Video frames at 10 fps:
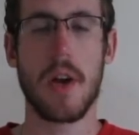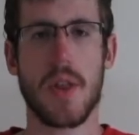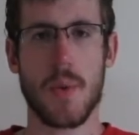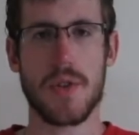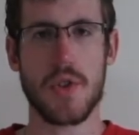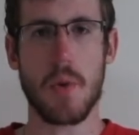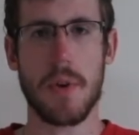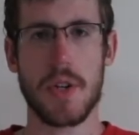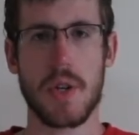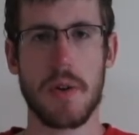There was so
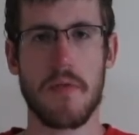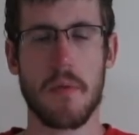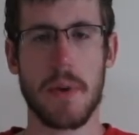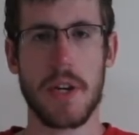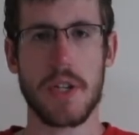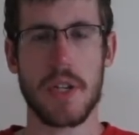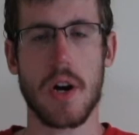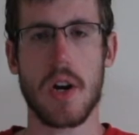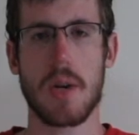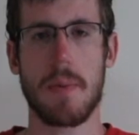much new information
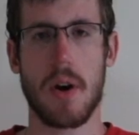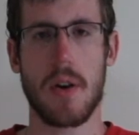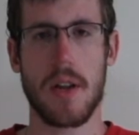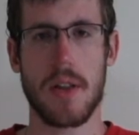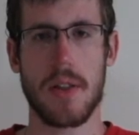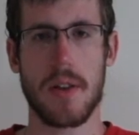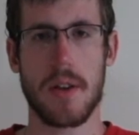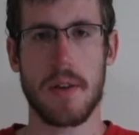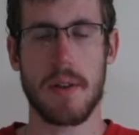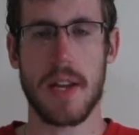talked about in
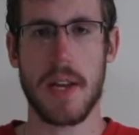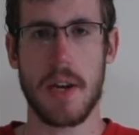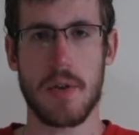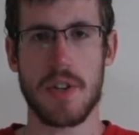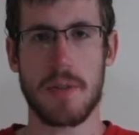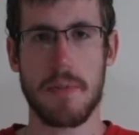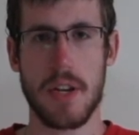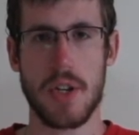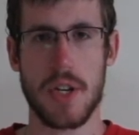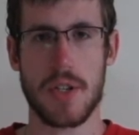the keynote
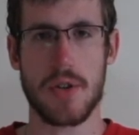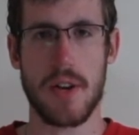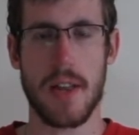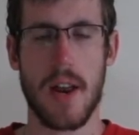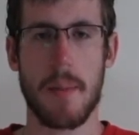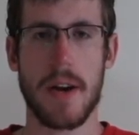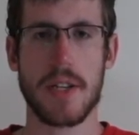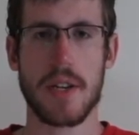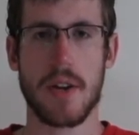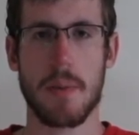speech yesterday that I'm
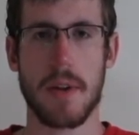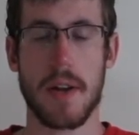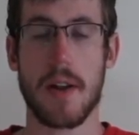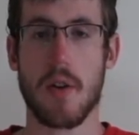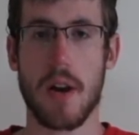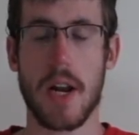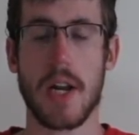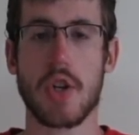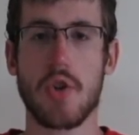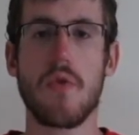actually going to be
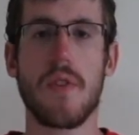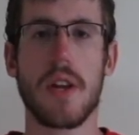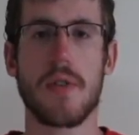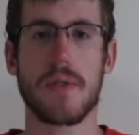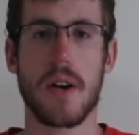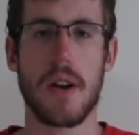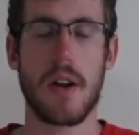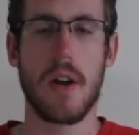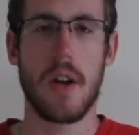creating two videos on it.